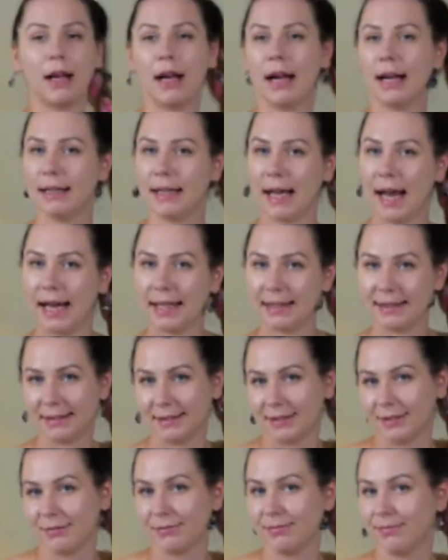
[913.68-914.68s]
and hide
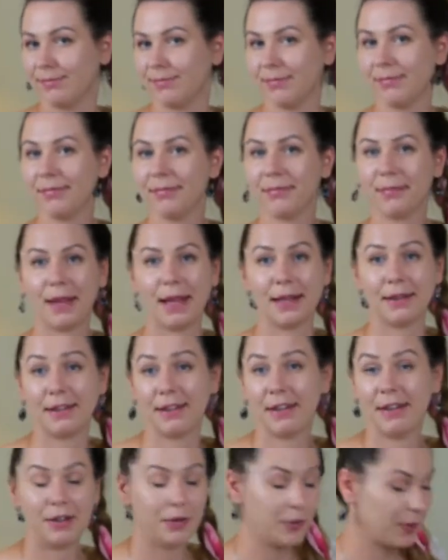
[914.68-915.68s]
it. And
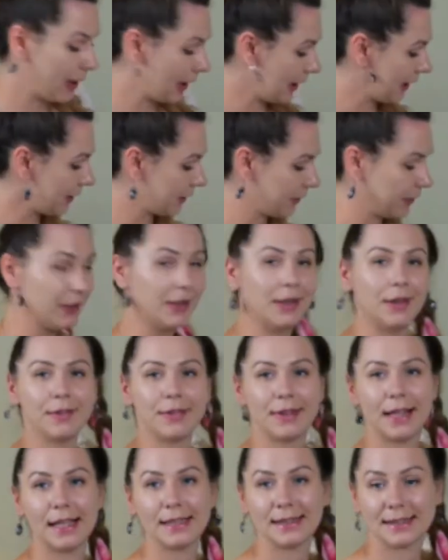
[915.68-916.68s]
here we are, you know,
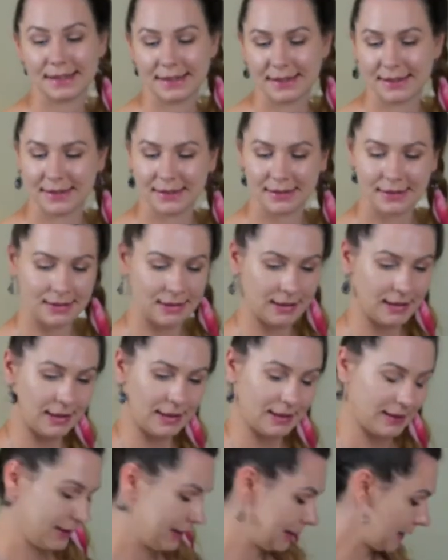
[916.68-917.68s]
that's
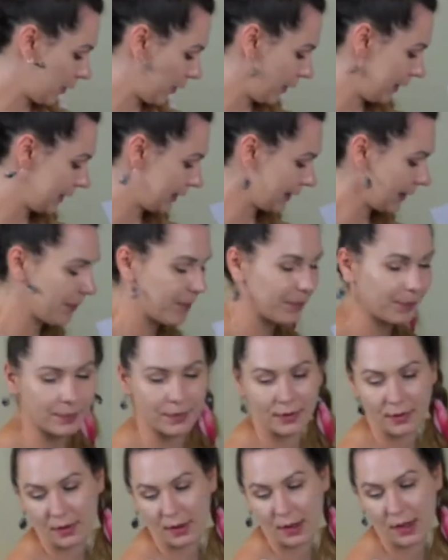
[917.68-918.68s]
so easy.
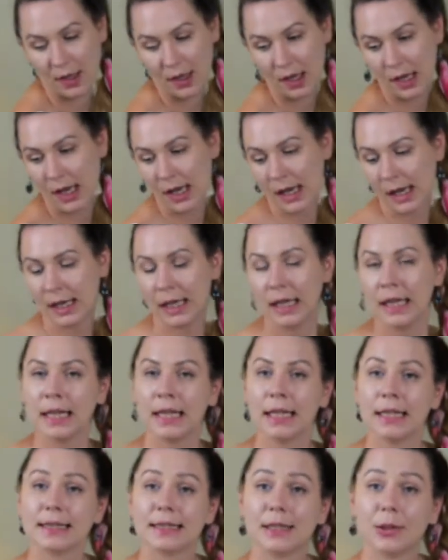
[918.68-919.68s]

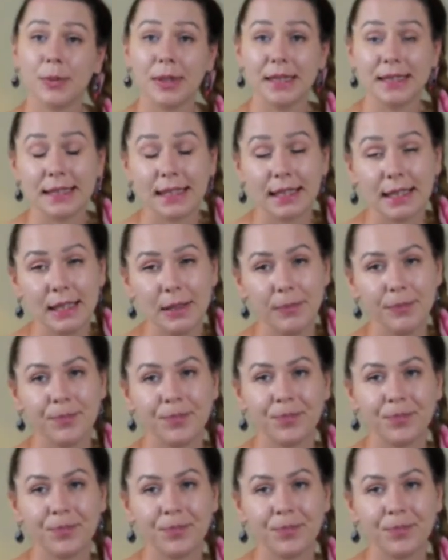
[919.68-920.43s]
So basically,